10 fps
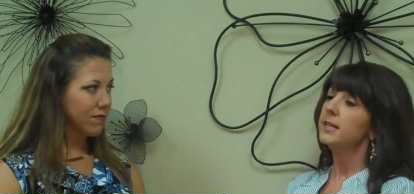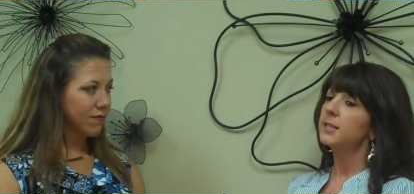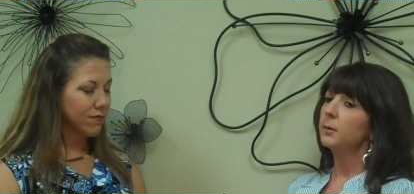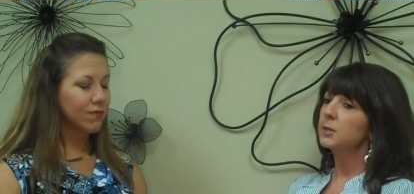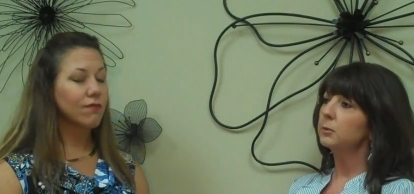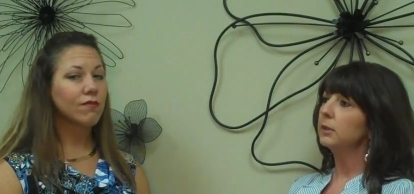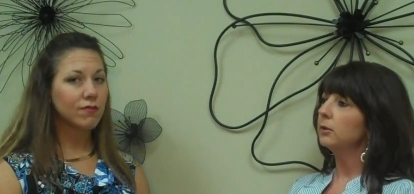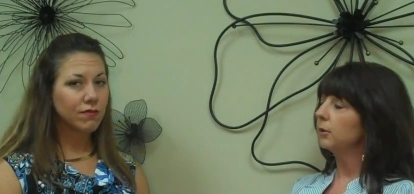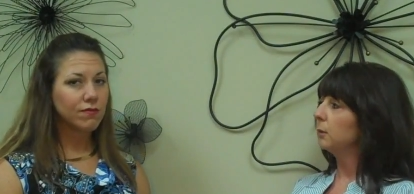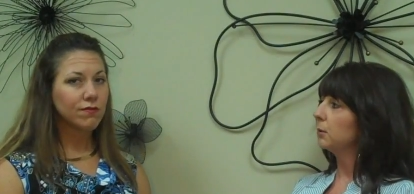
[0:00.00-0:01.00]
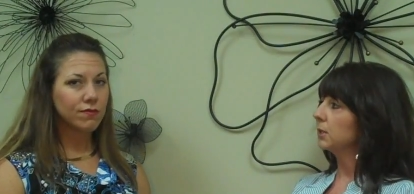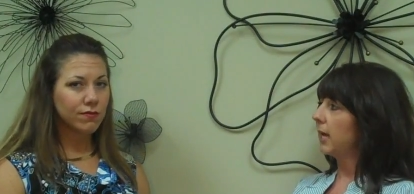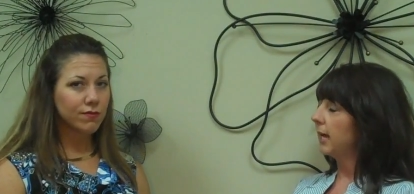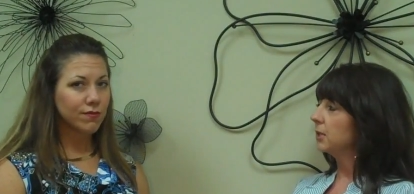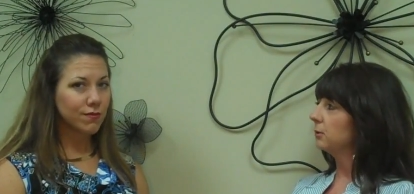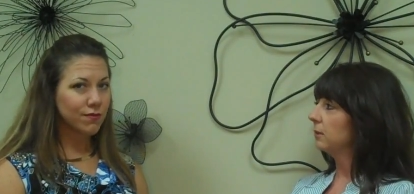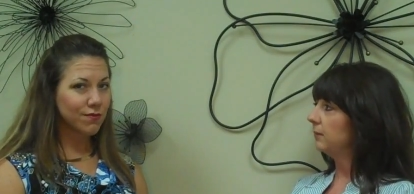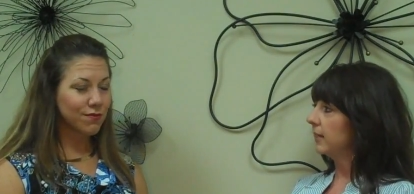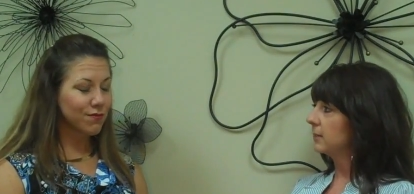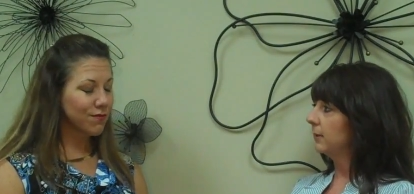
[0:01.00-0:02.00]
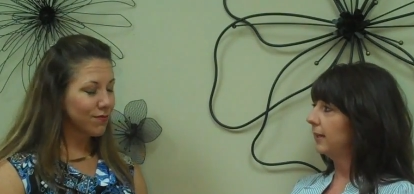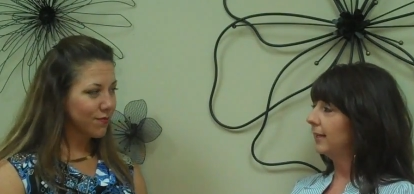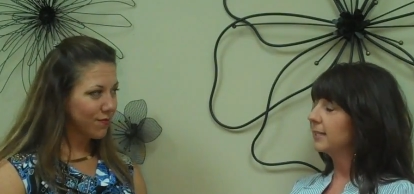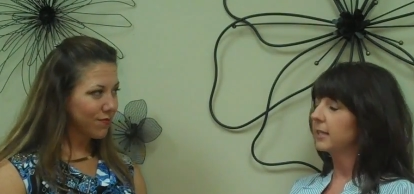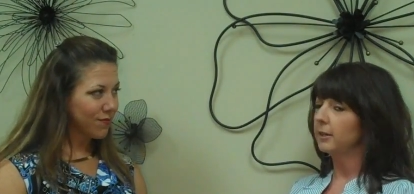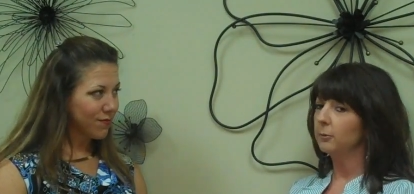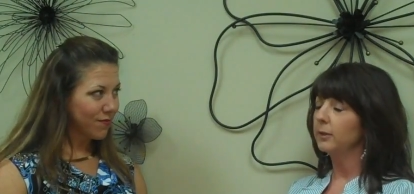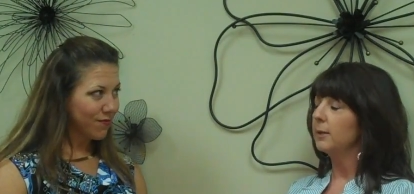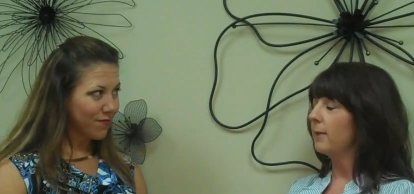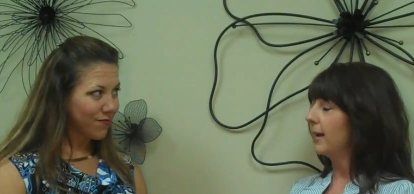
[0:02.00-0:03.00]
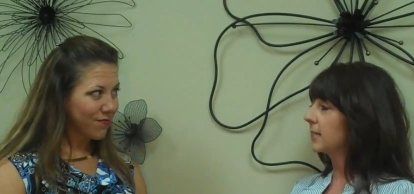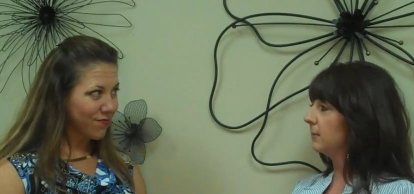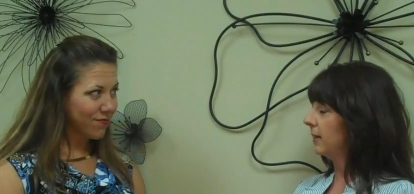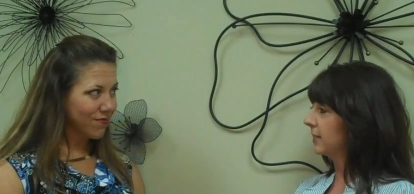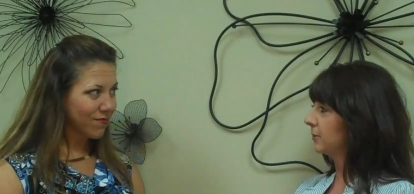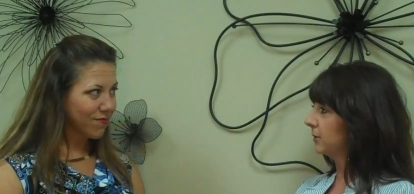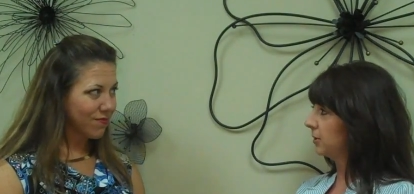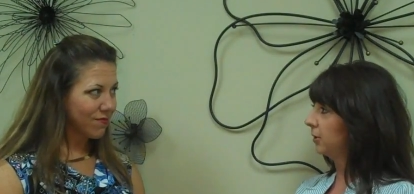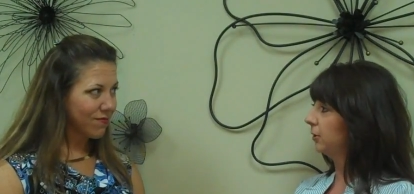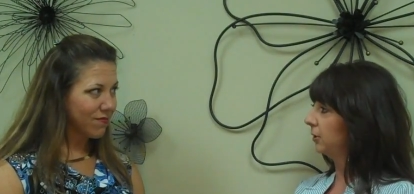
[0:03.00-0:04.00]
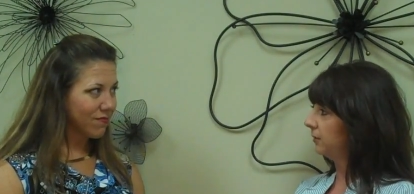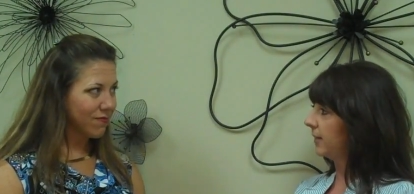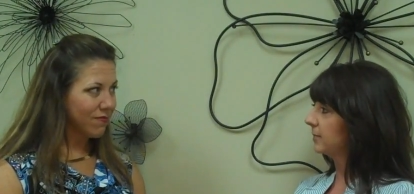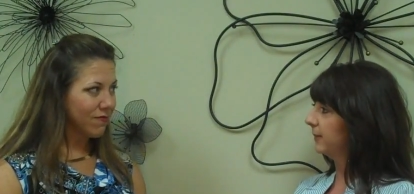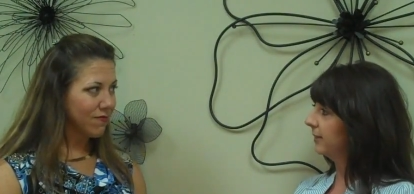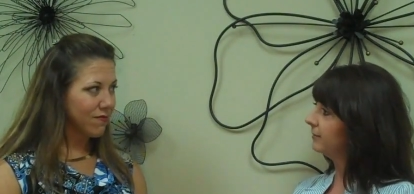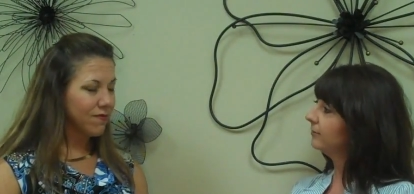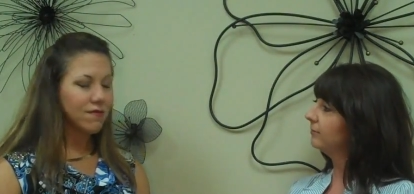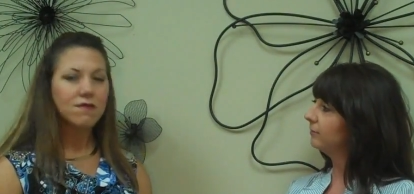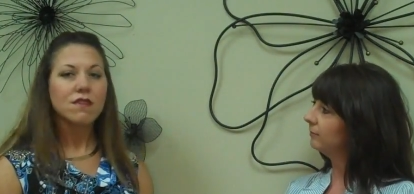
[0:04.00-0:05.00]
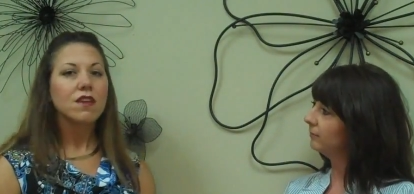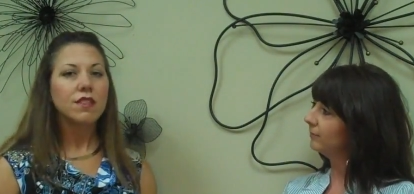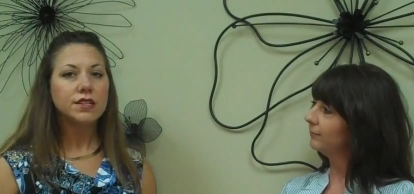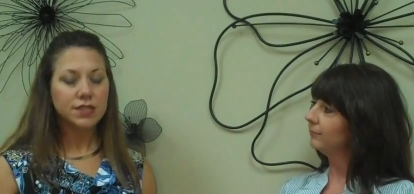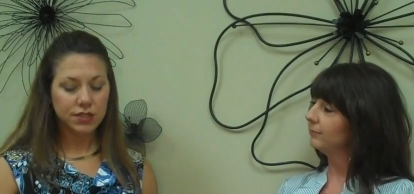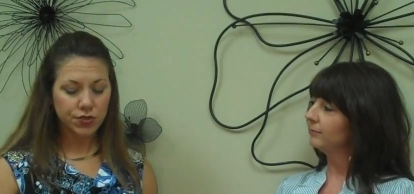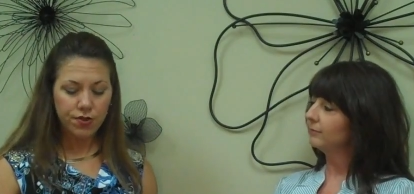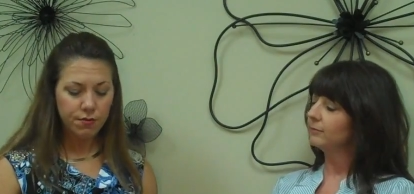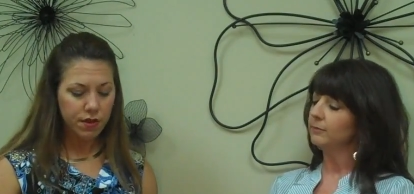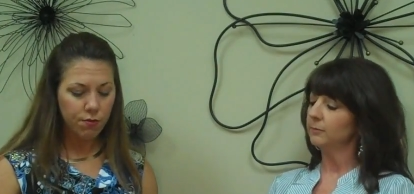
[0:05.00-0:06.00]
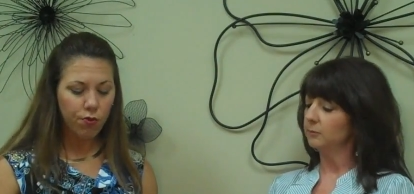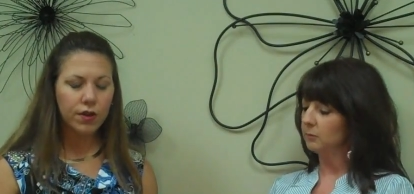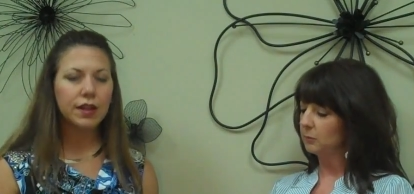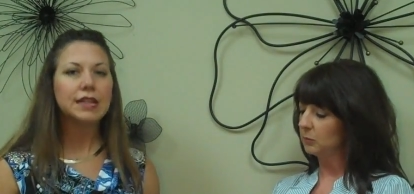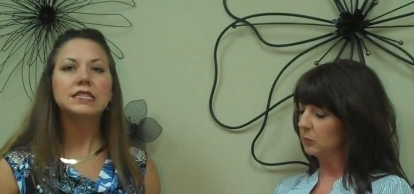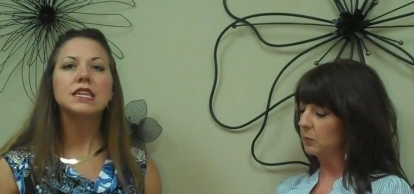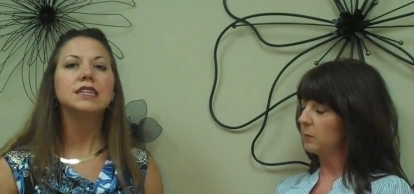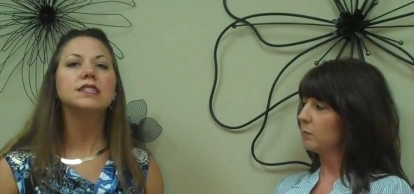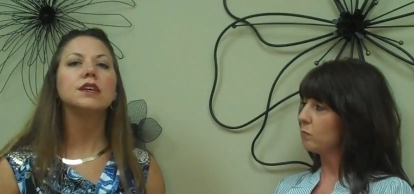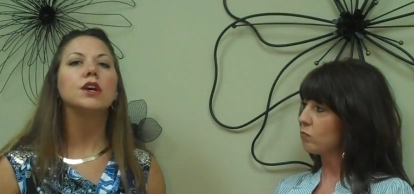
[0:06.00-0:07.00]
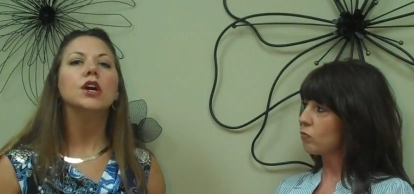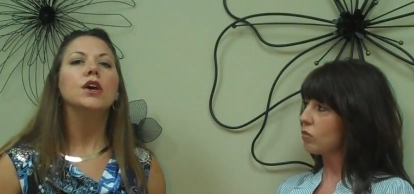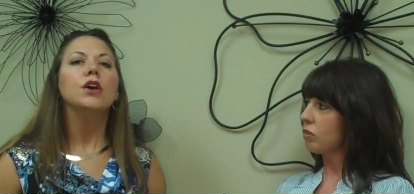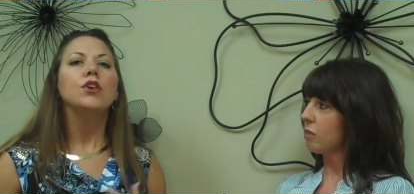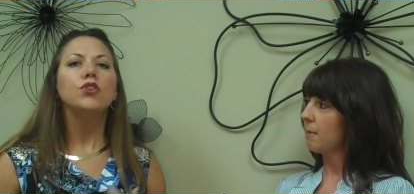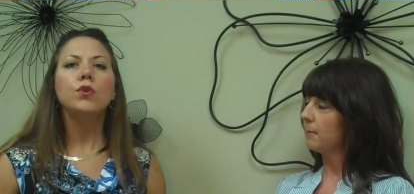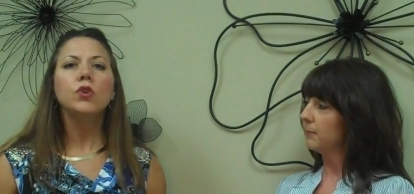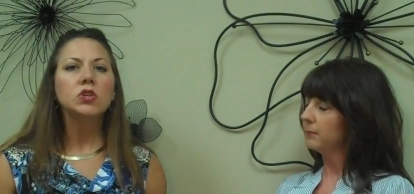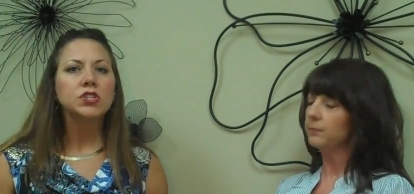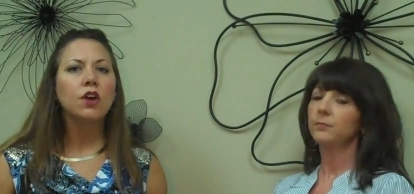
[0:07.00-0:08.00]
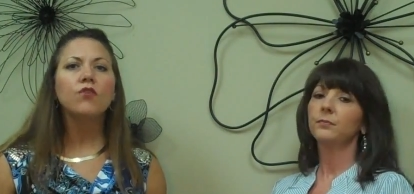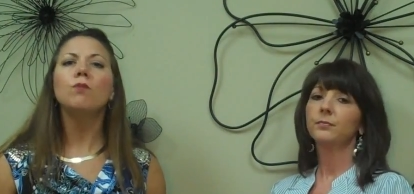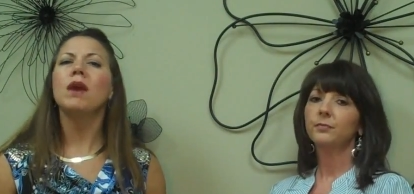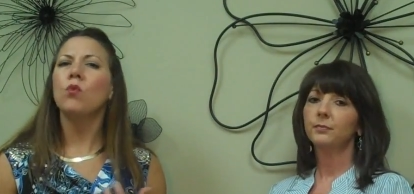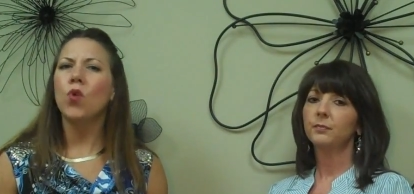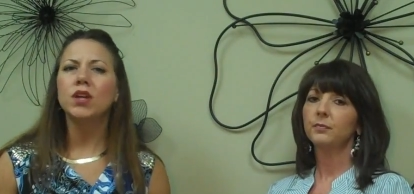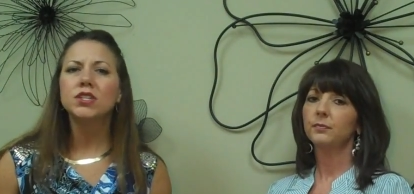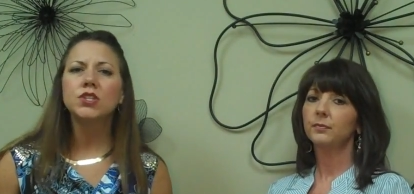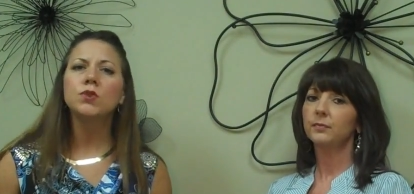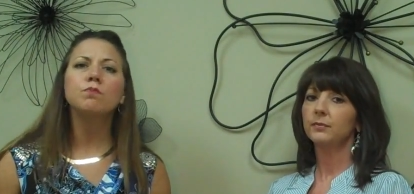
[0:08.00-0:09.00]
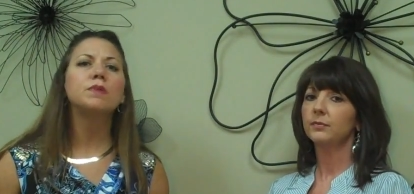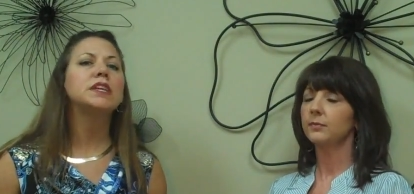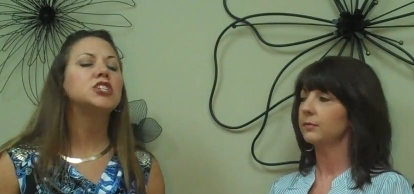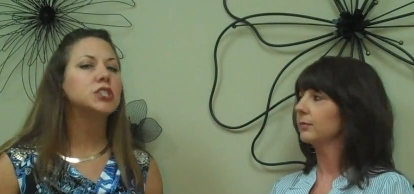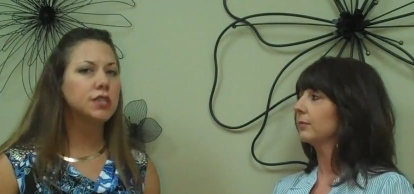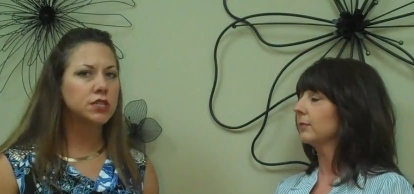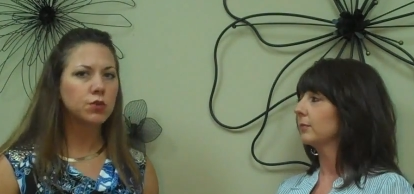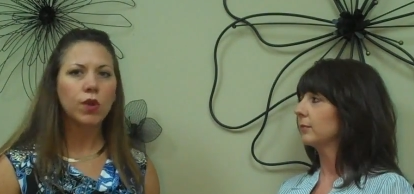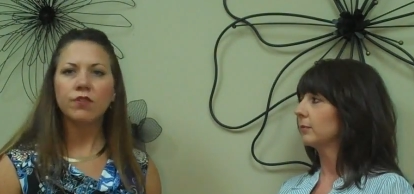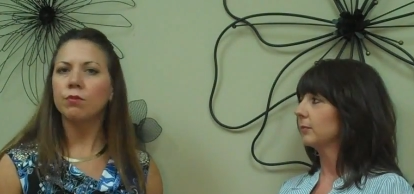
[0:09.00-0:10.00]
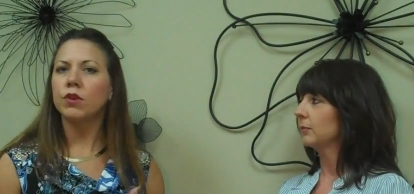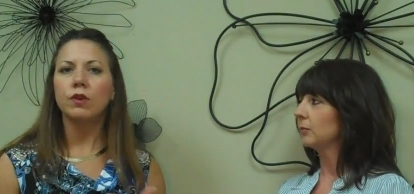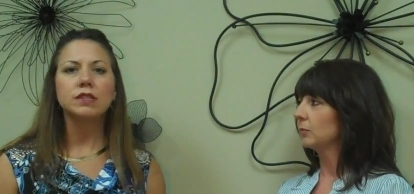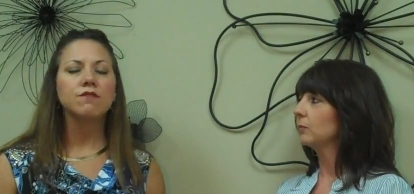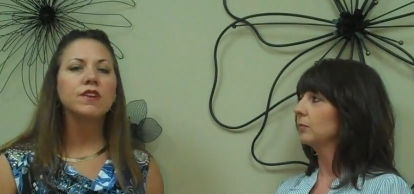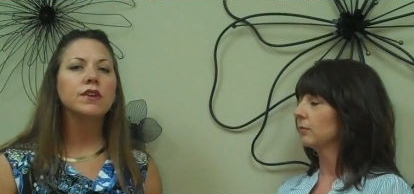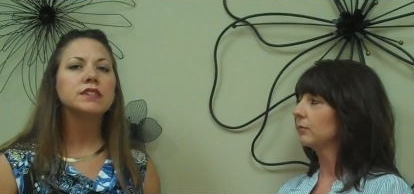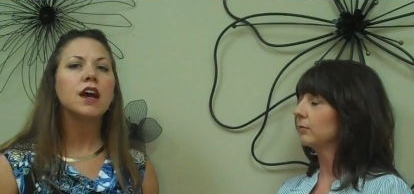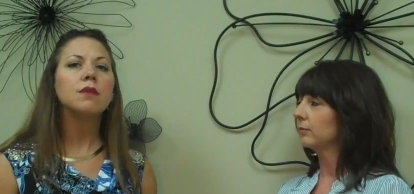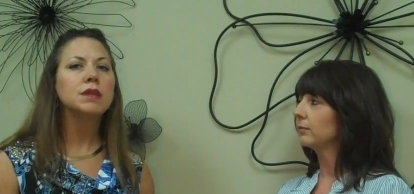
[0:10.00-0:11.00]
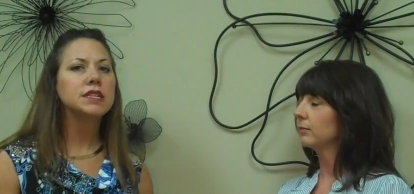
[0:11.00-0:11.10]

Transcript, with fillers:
Speaker 1: So it's really going to protect your investment and it's going to really maximize the return on your investment.
Speaker 2: That's extremely important and it's things that you yourself you may want to do but it just gets away from you. It's a very time